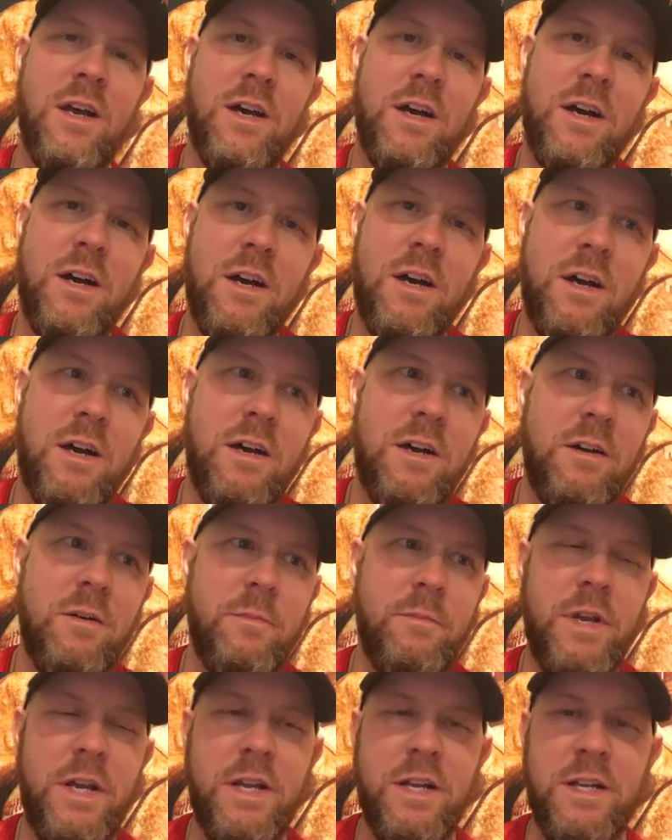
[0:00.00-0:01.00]
uh,
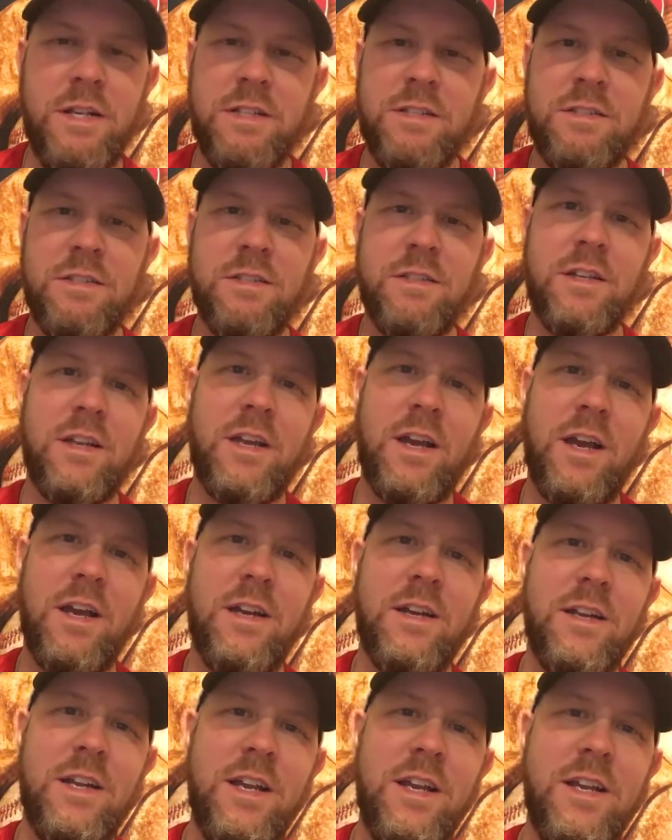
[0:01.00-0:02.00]
man, he's kind
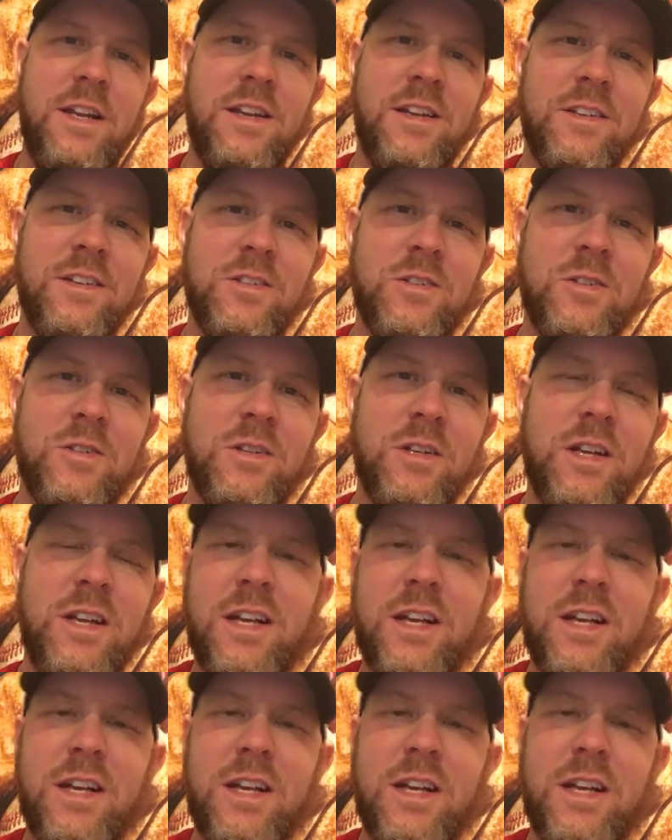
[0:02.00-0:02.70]
of hideous looking,